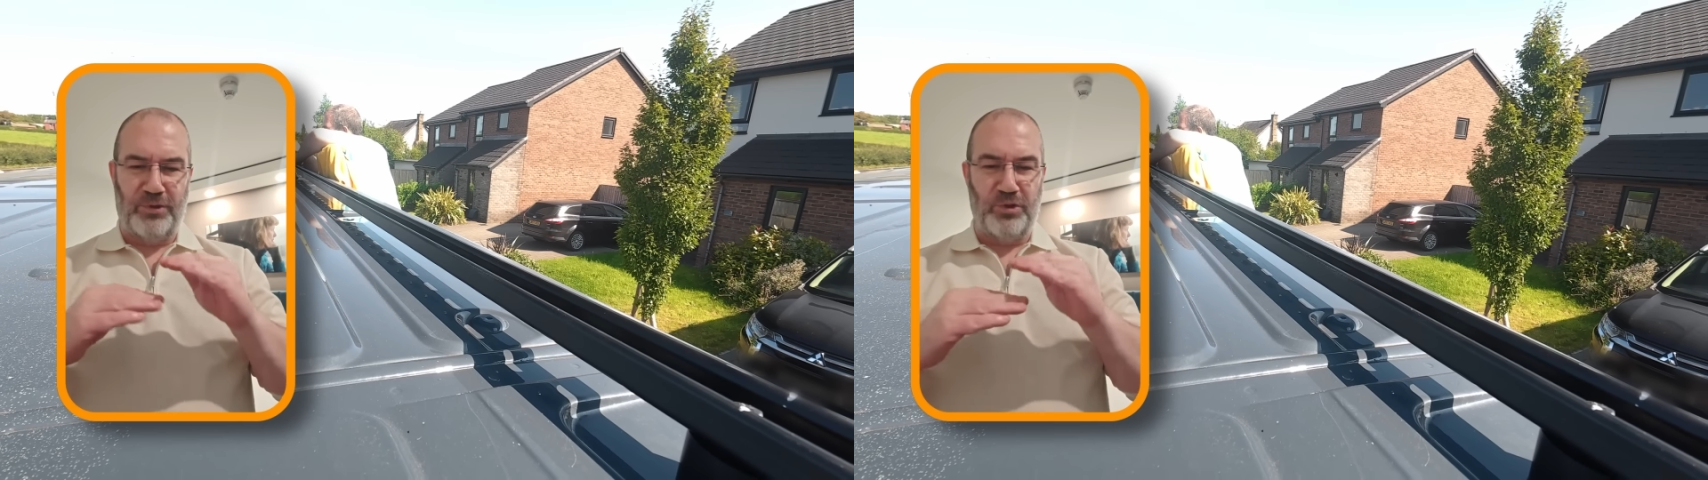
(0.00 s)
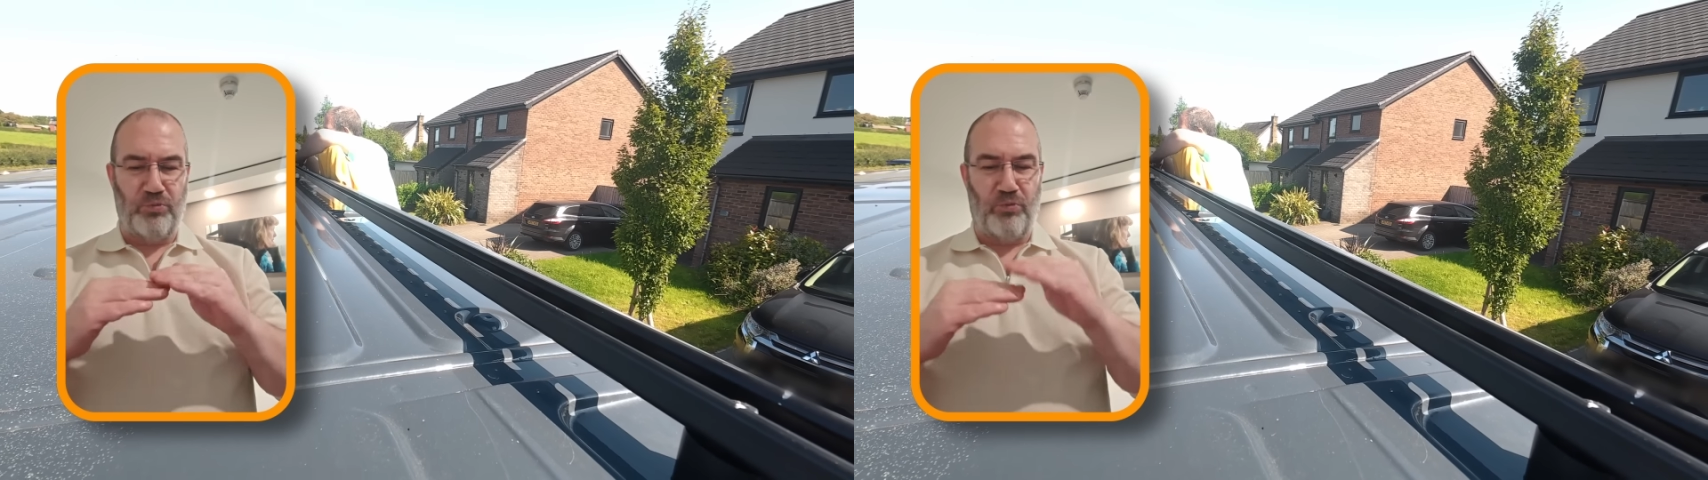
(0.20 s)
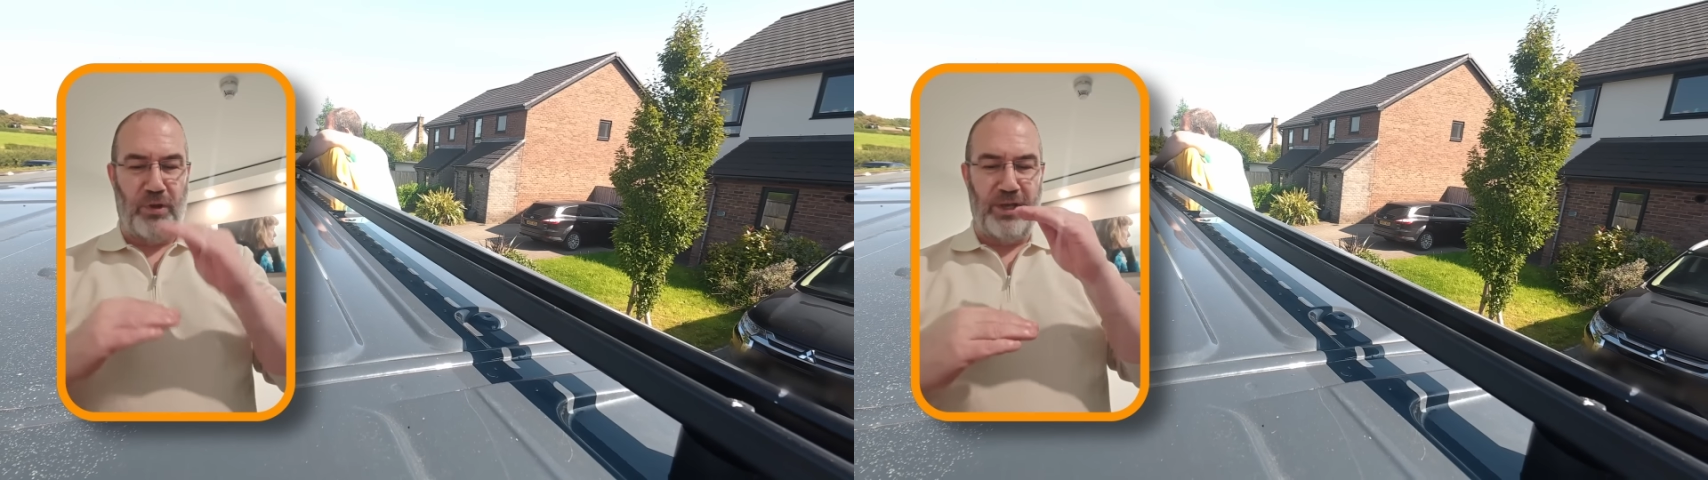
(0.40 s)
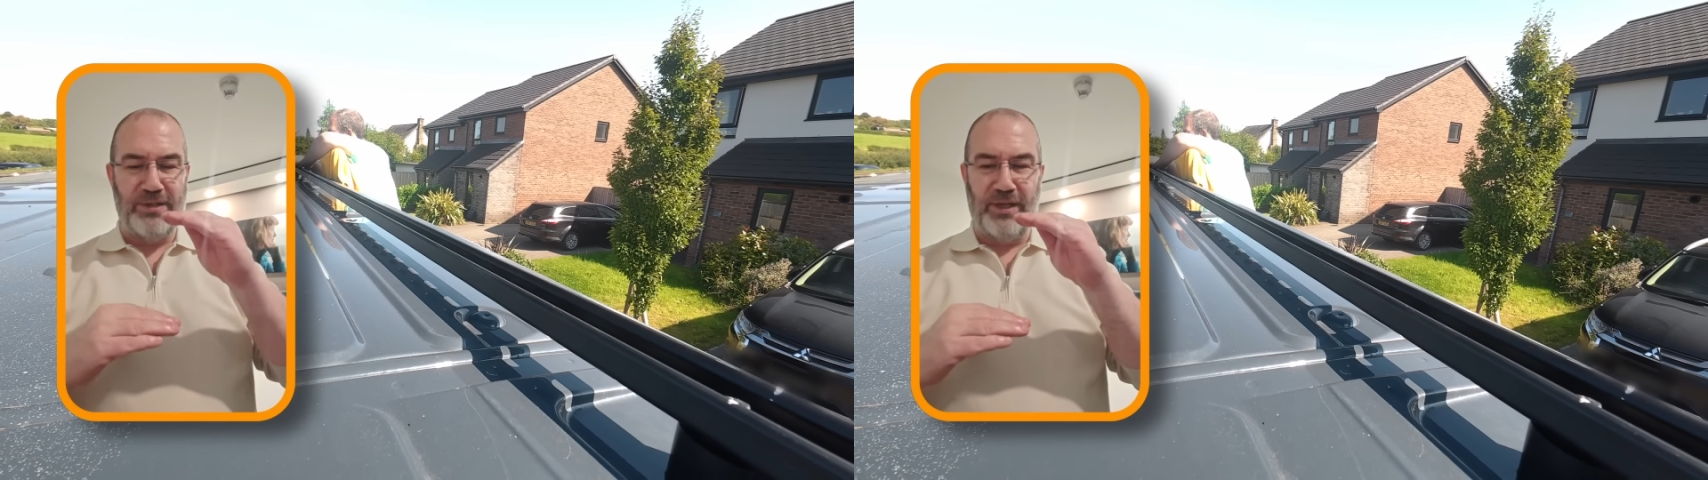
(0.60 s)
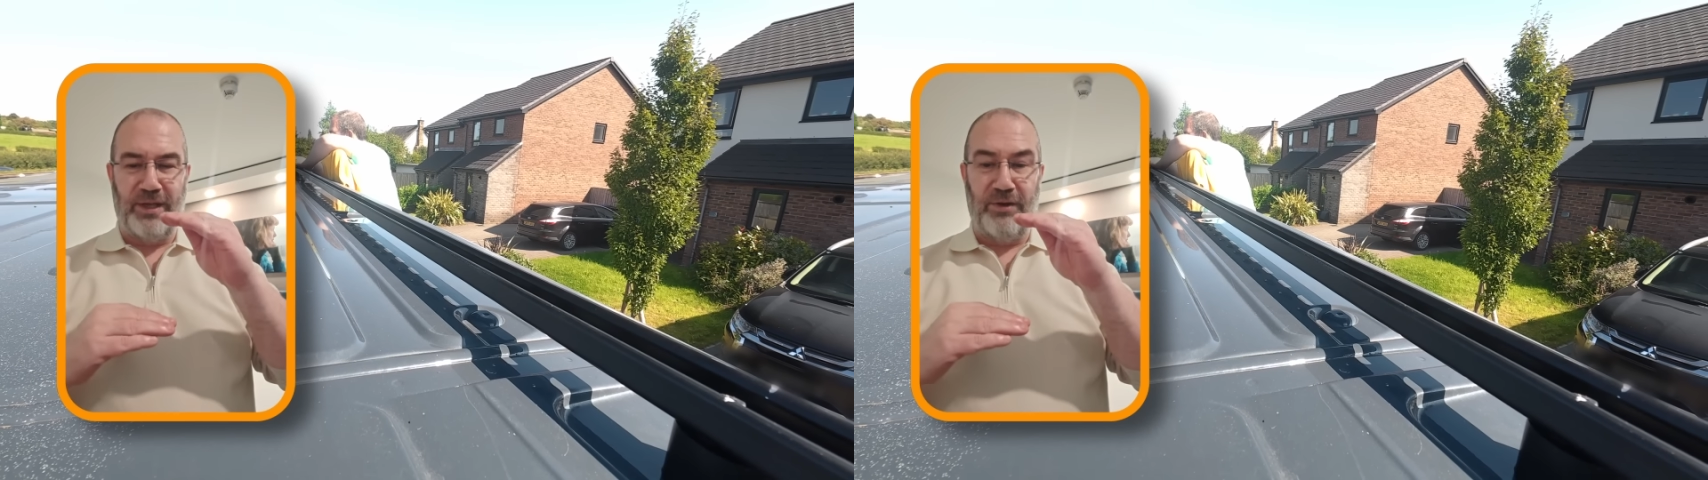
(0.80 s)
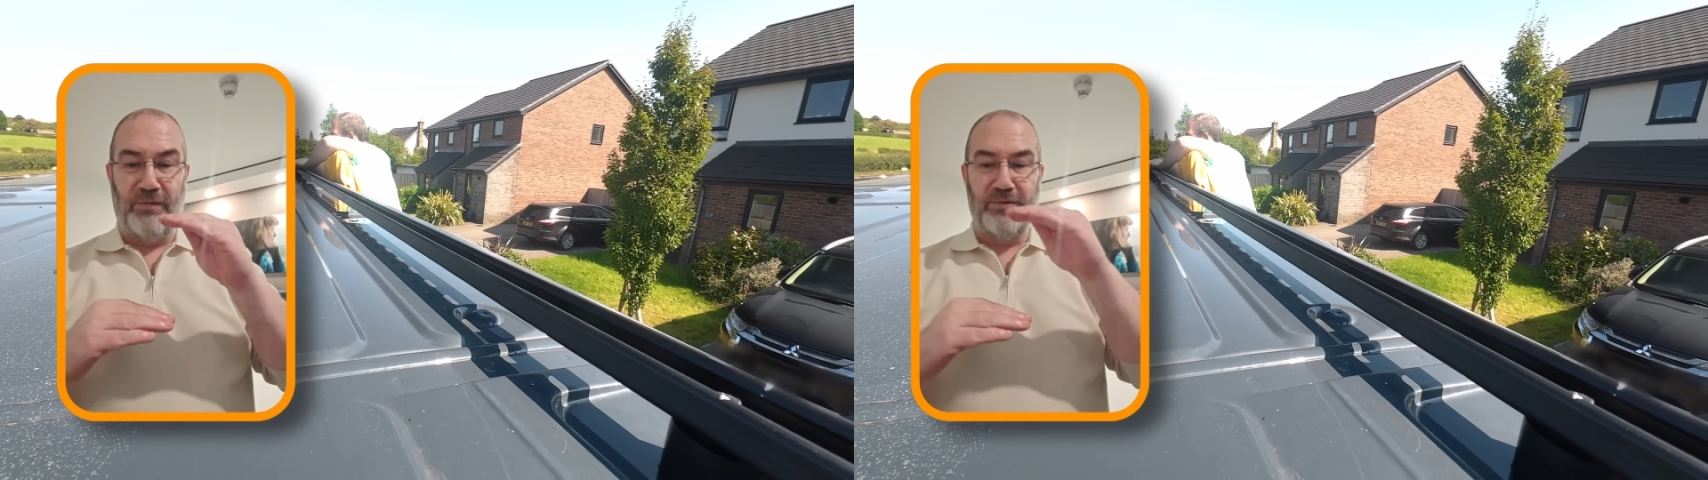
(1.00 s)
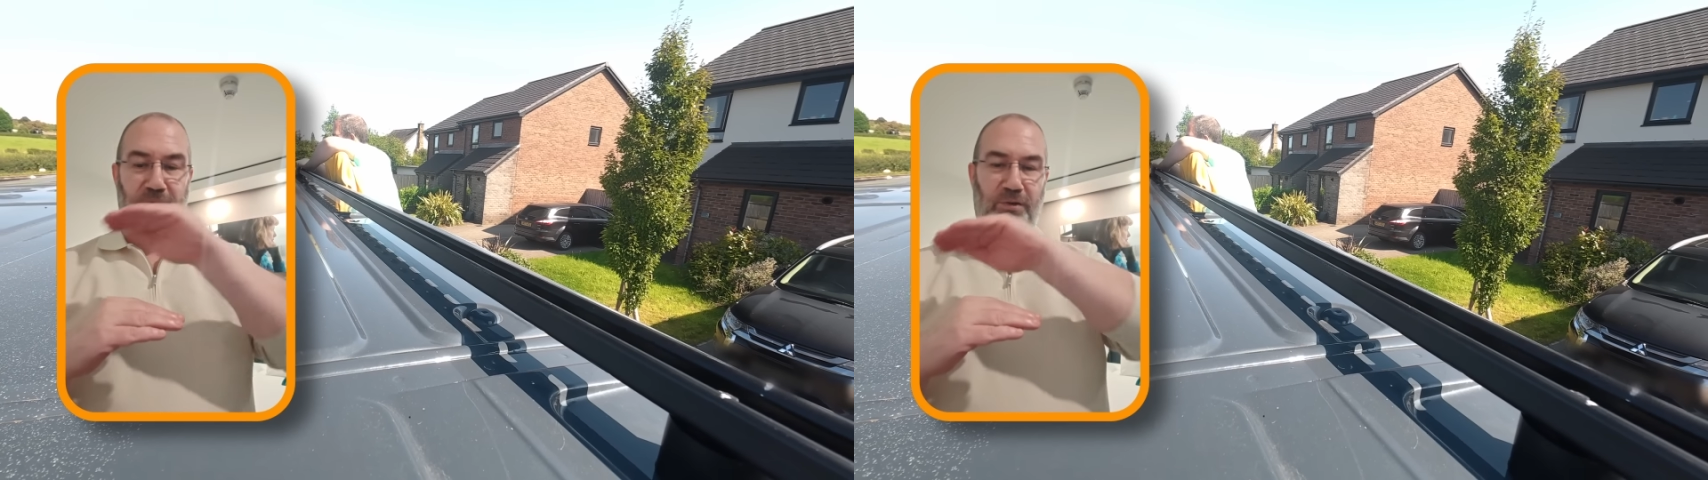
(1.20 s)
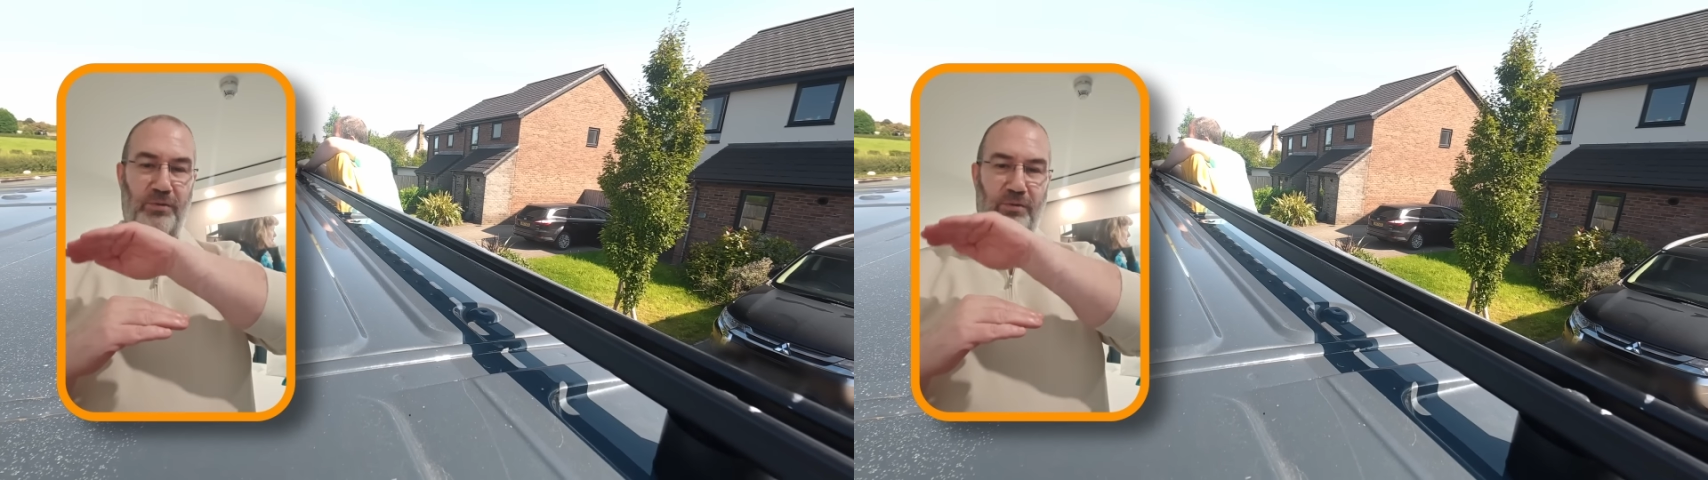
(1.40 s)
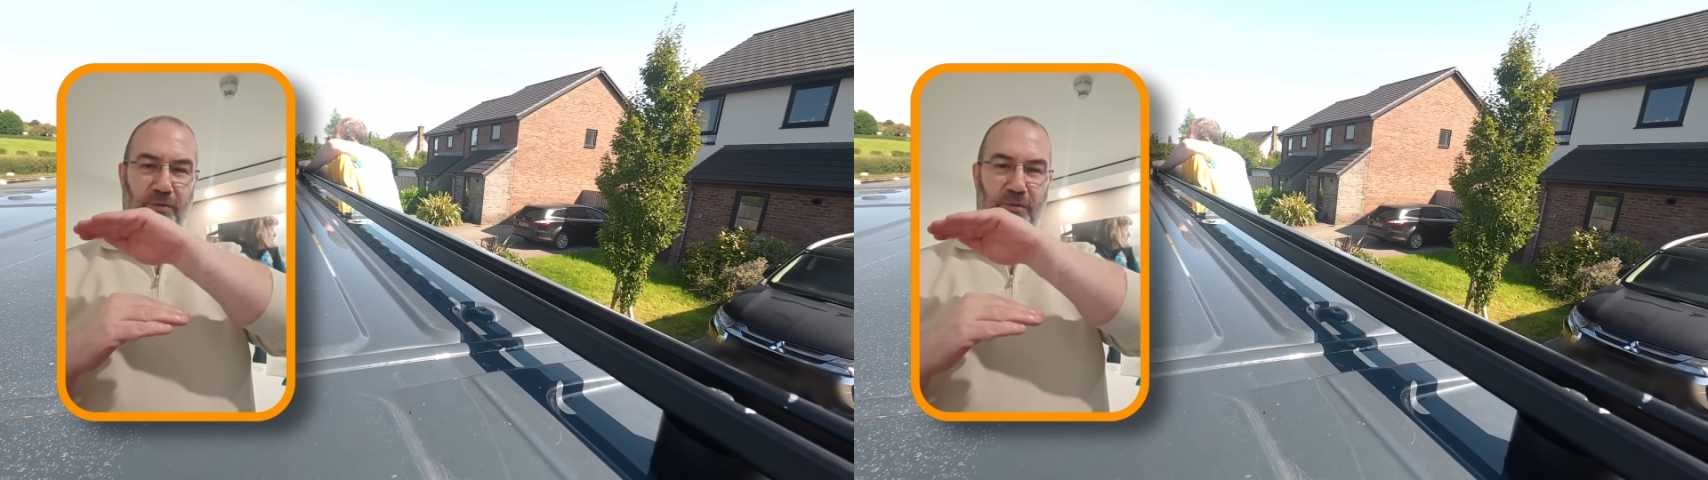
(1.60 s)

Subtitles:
Just raised it enough to